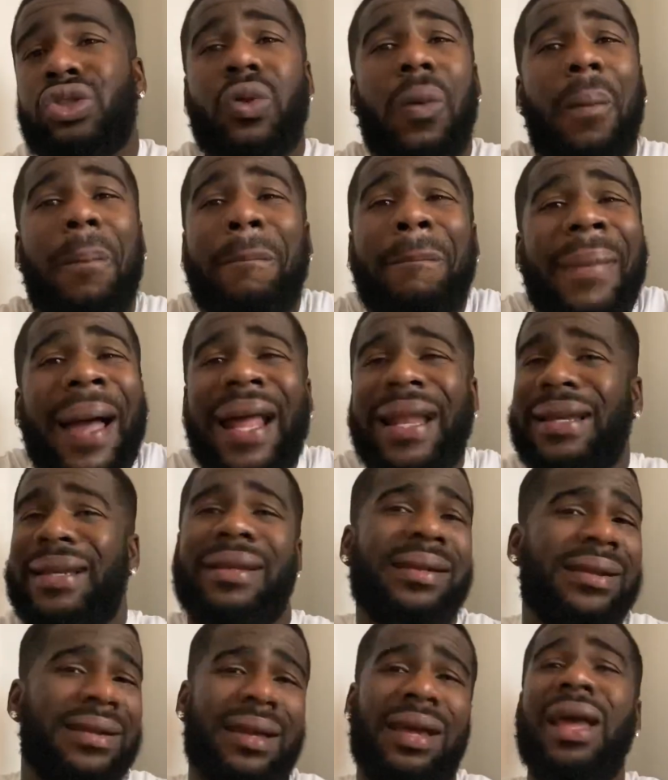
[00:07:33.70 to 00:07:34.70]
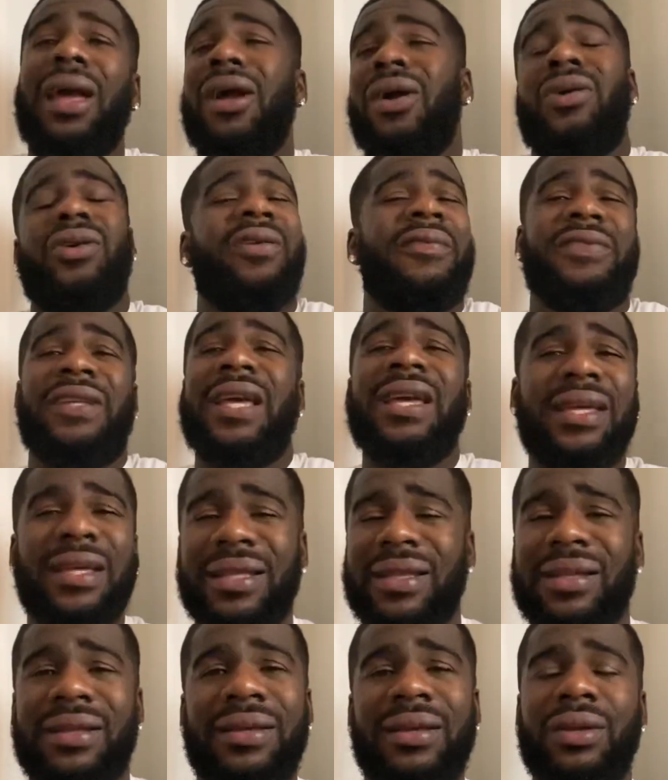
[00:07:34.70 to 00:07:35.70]
man could have
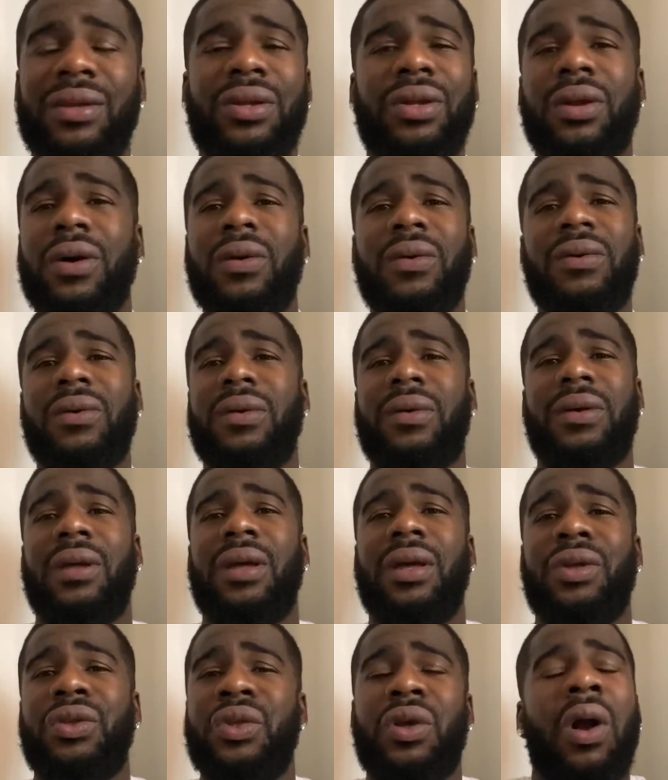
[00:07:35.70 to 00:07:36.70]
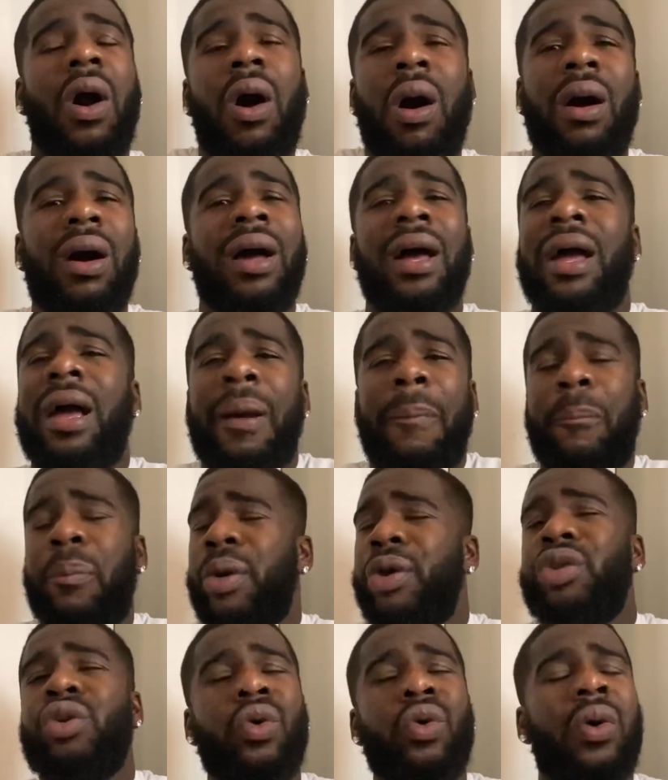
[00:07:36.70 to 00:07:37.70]
taken. You know, you can't
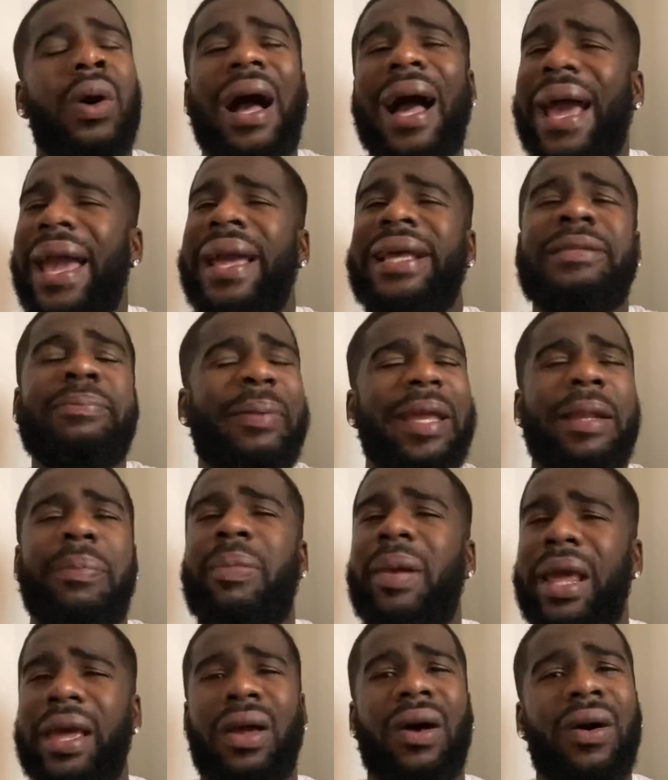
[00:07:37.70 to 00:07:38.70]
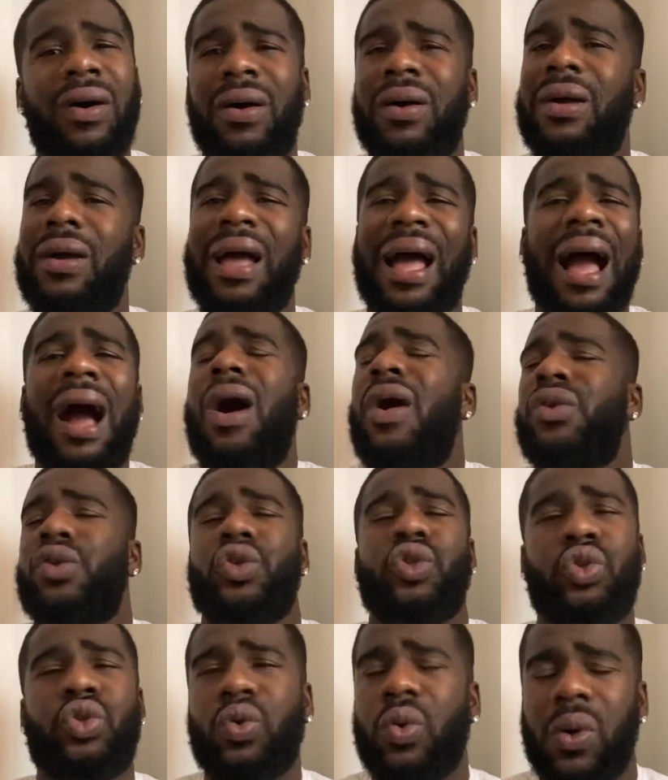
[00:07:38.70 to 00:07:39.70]
put your highest paid player out of
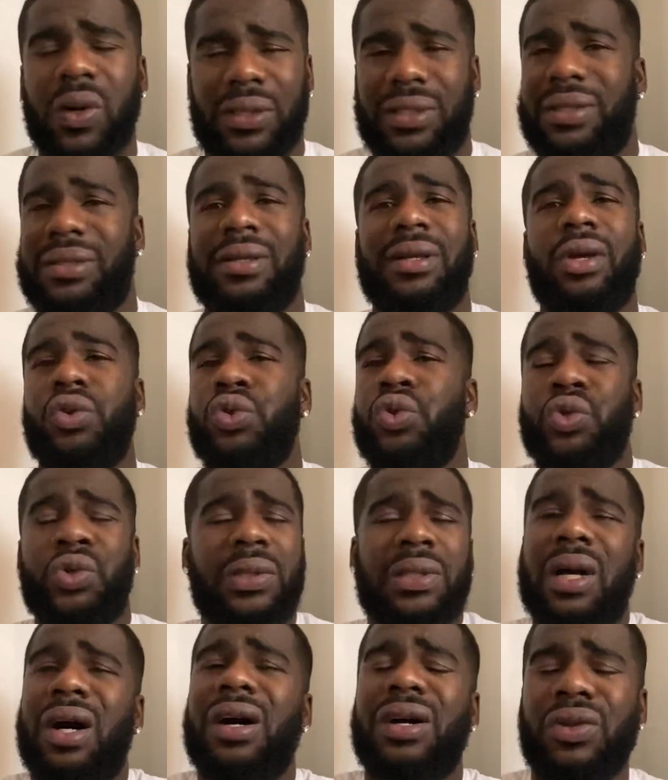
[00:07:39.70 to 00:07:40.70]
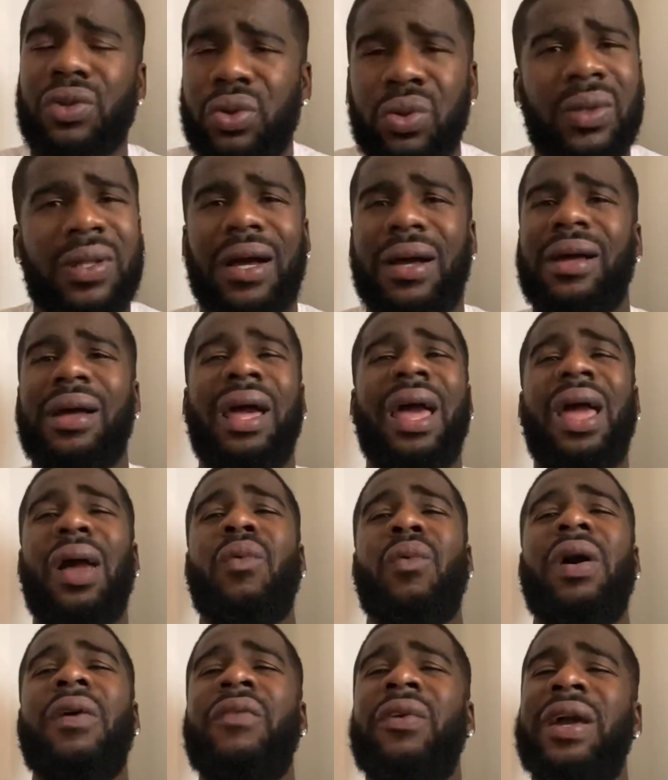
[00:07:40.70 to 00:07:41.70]
the squad. You just can't do that.
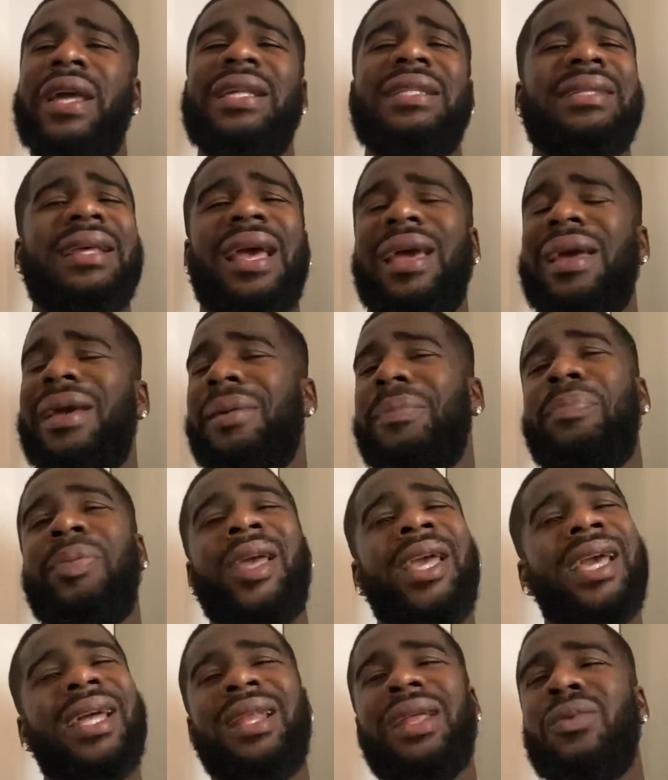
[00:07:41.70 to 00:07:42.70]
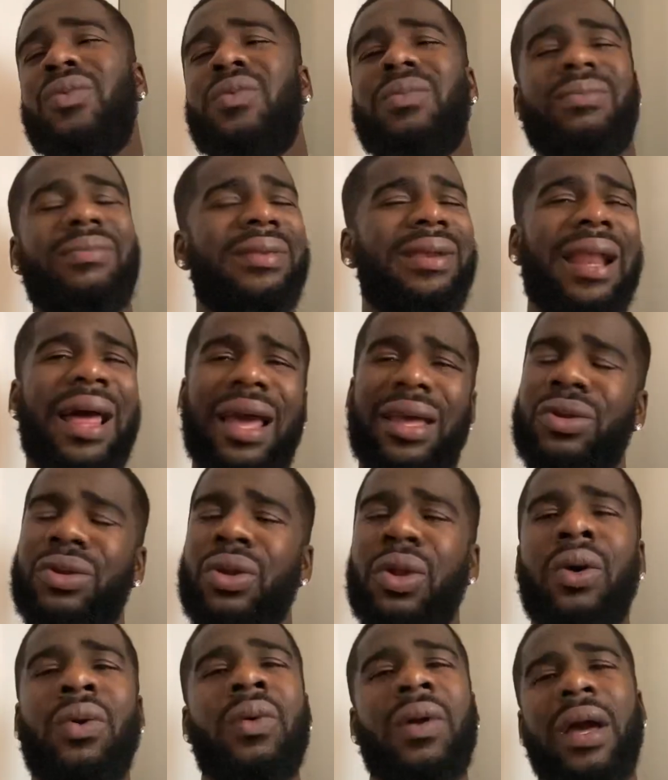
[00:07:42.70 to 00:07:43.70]
Whether it's bigger than, like, you
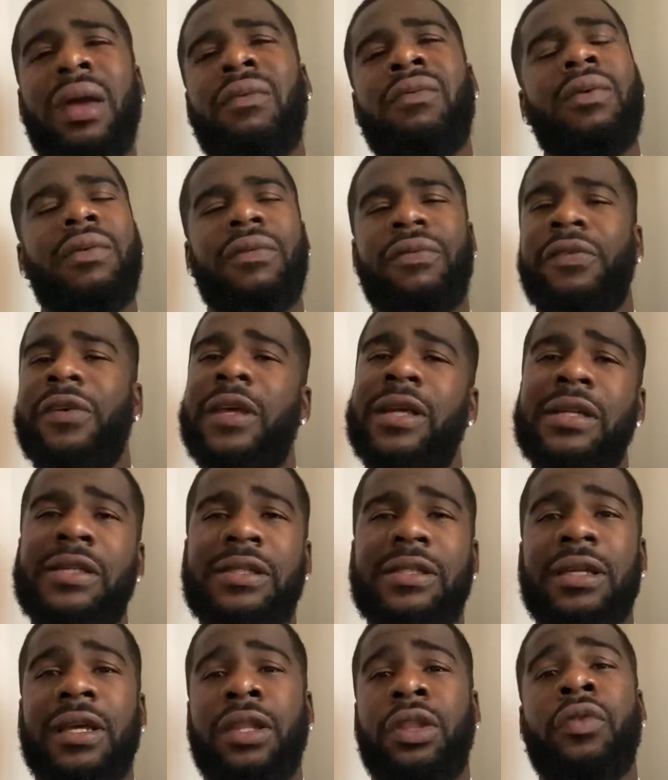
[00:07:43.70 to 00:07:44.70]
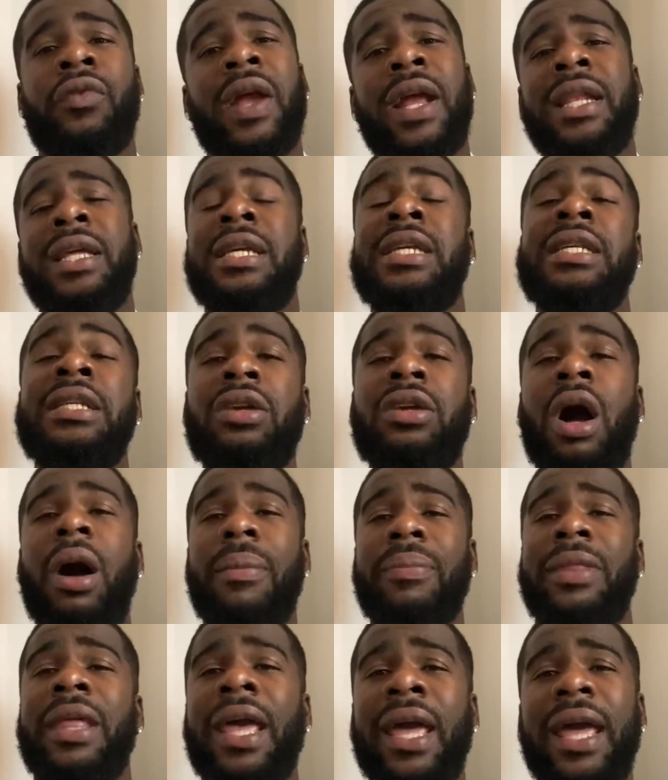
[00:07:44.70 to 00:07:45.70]
know, what everyone thinks, the reality, he's
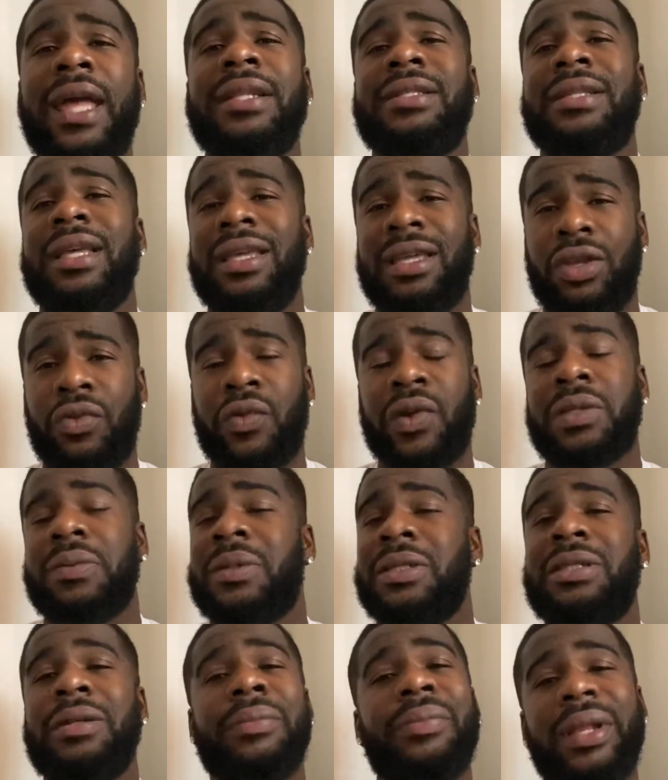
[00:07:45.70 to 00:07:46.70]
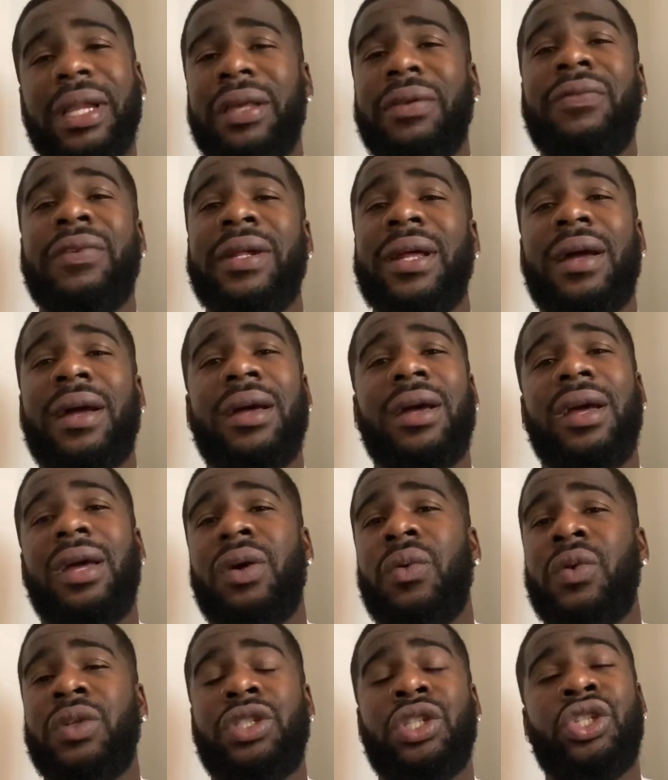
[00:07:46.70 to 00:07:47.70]
come there and taken responsibility for that,
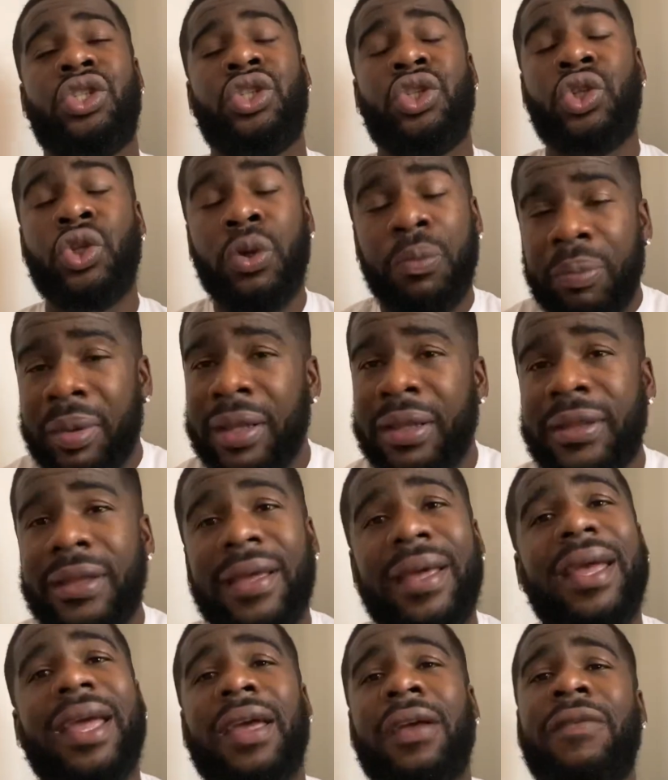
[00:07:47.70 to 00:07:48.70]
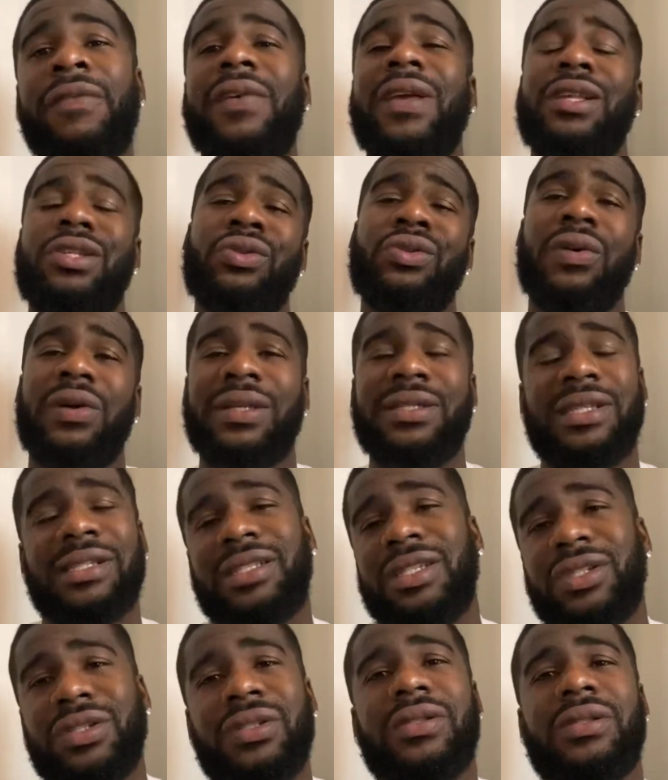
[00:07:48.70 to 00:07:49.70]
which is stupid if it's not his
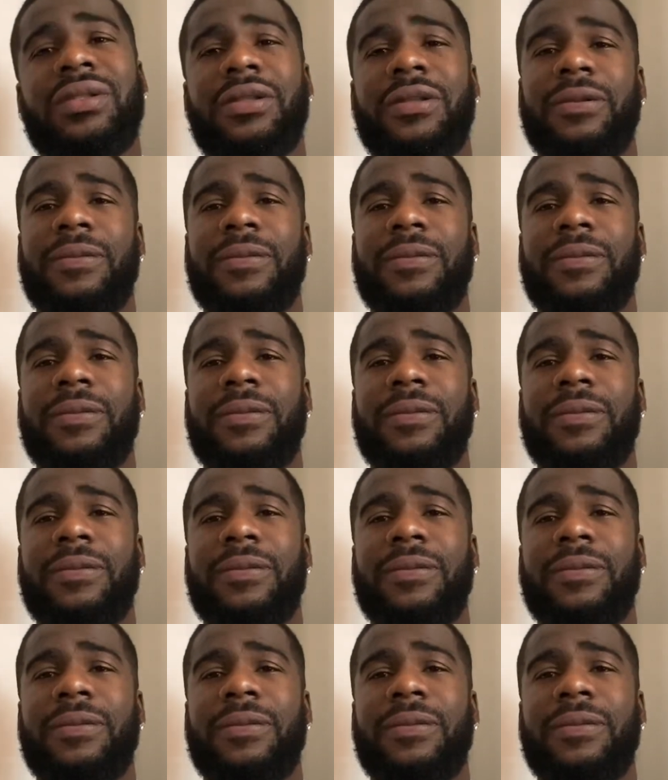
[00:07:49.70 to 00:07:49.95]
decision.